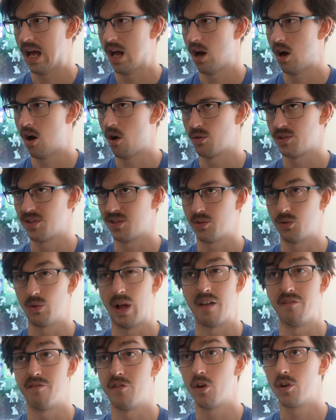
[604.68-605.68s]
horizontal
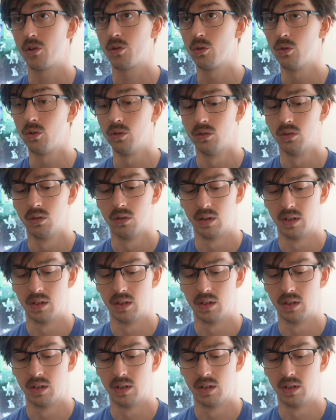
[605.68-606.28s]
and vertical,